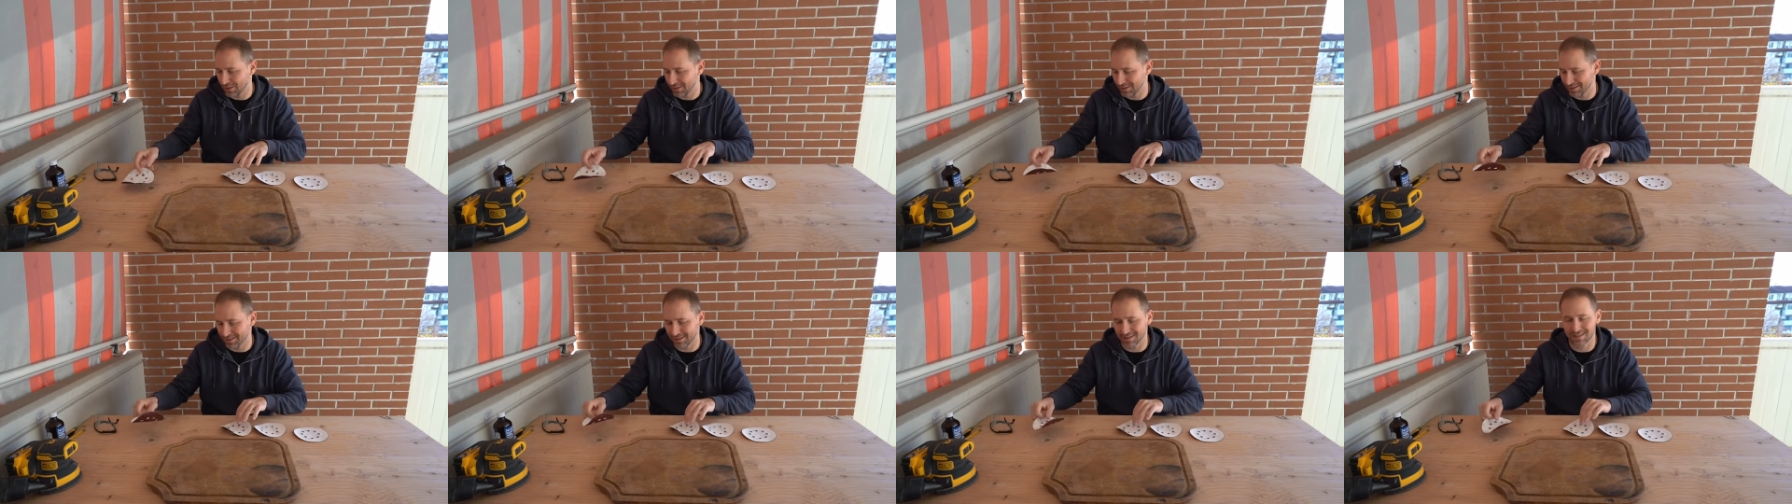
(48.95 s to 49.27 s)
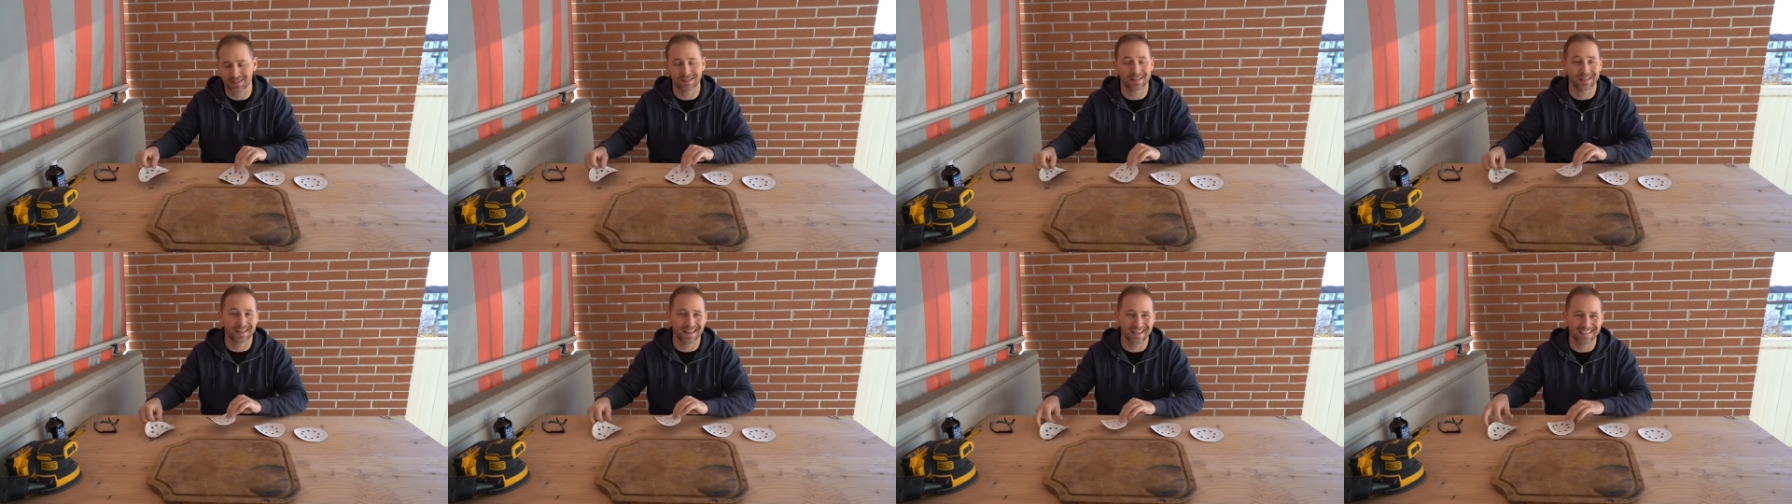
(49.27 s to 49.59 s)
It
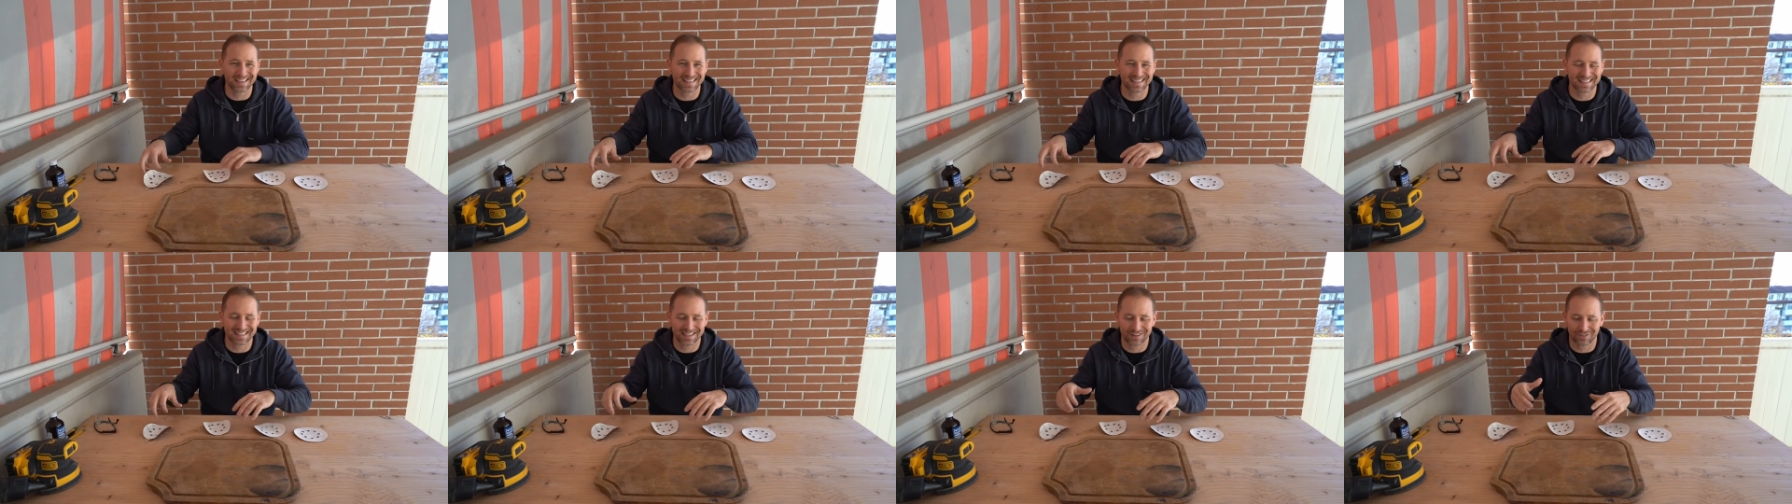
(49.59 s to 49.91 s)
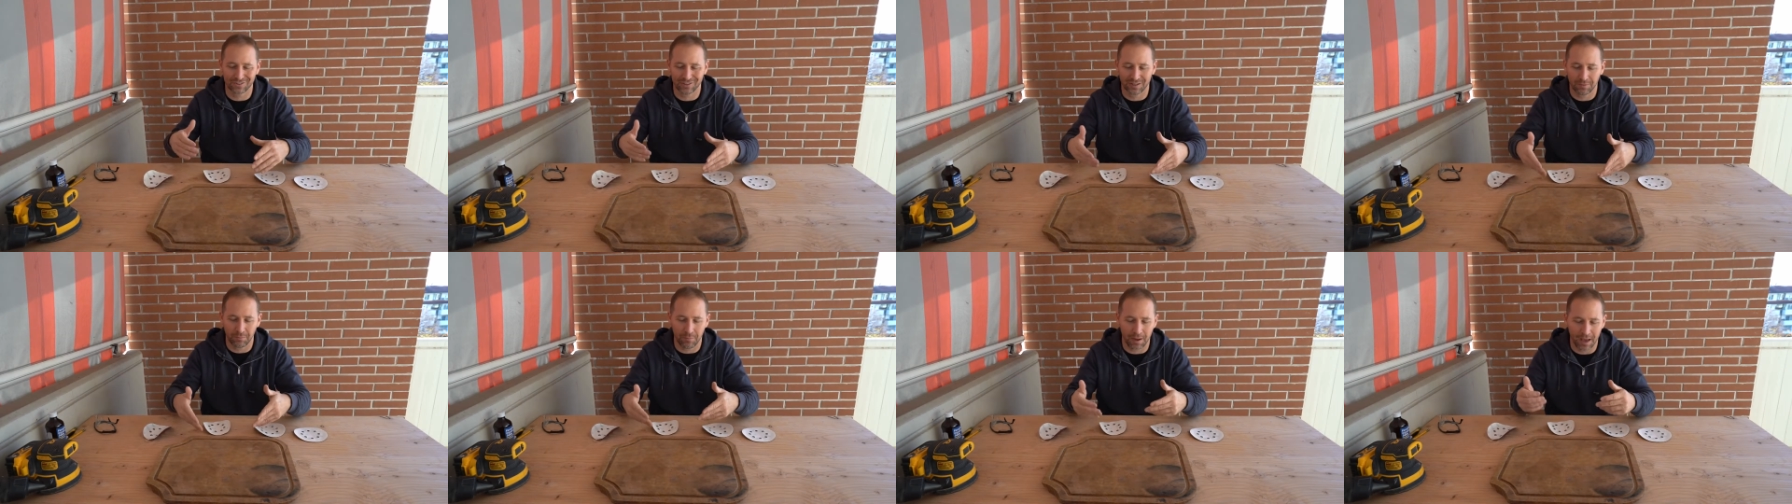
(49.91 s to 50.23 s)
doesn't
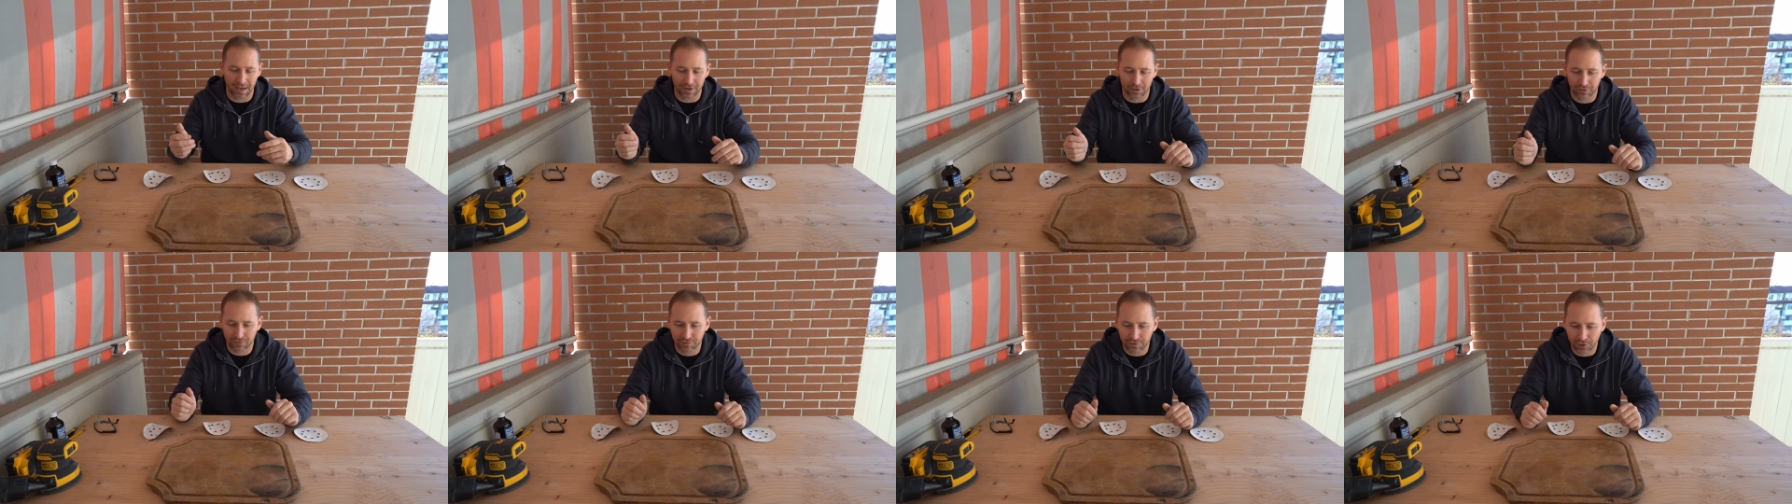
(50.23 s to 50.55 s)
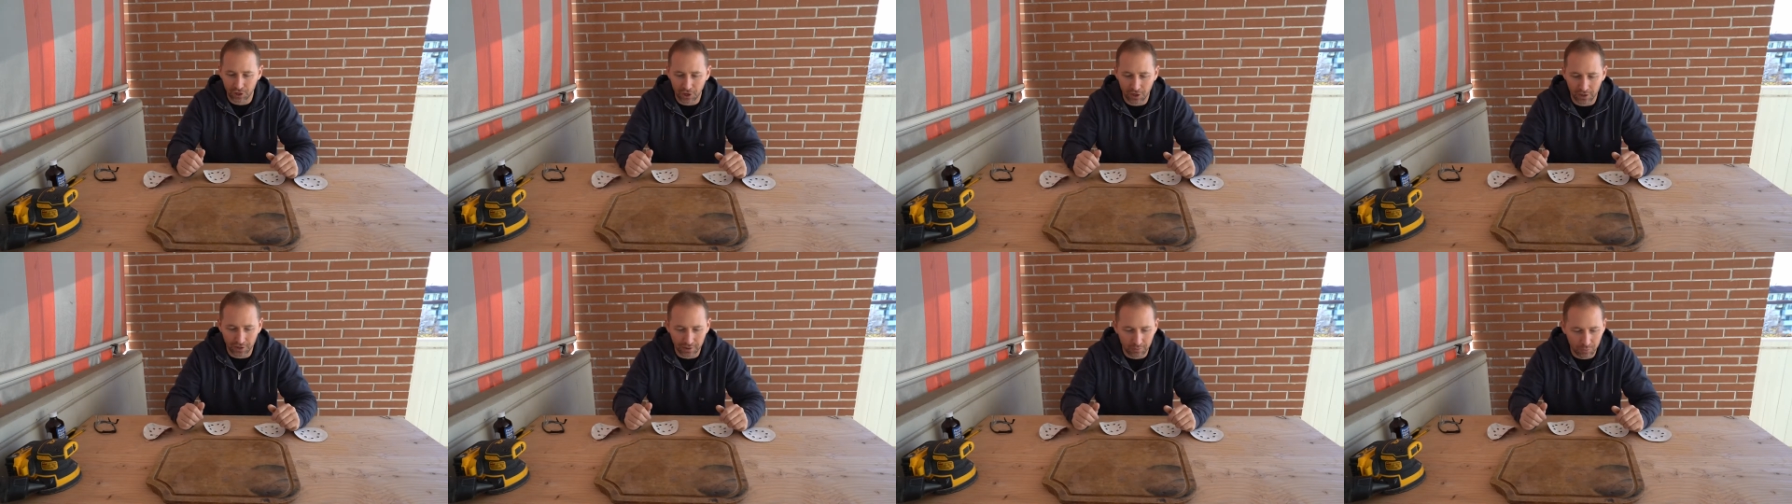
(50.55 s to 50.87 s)
necessarily matter for
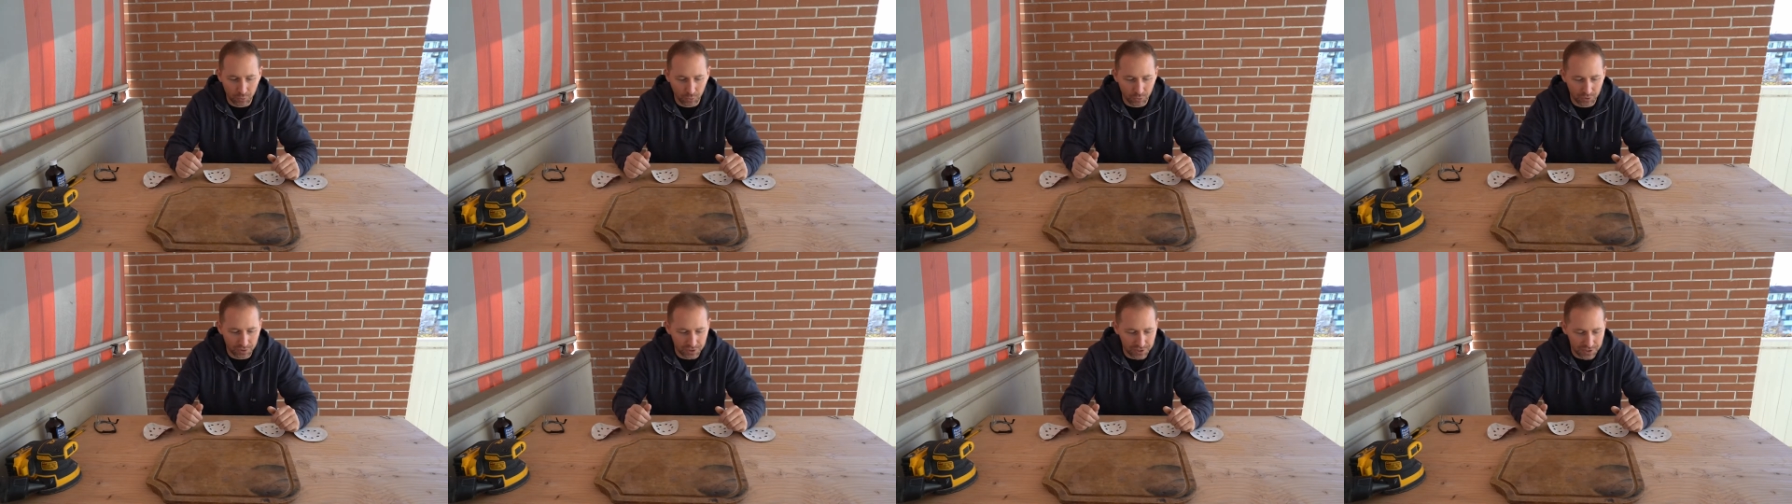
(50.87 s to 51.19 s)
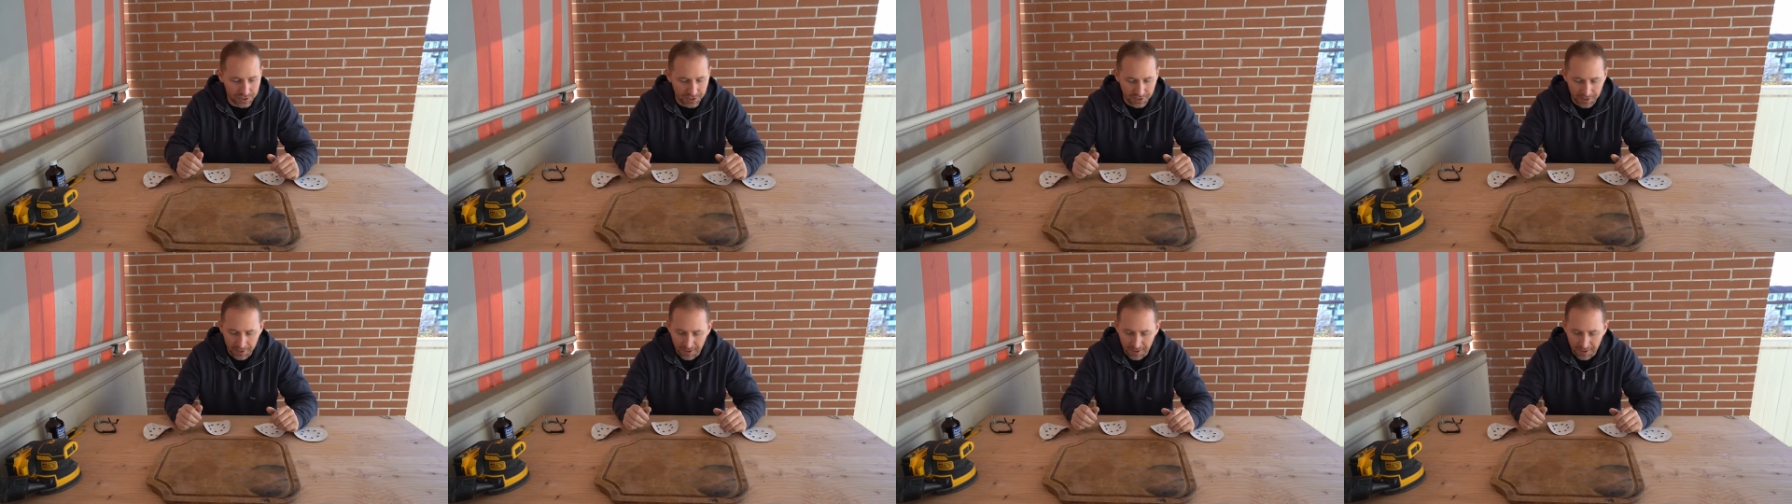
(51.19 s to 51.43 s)
cutting boards.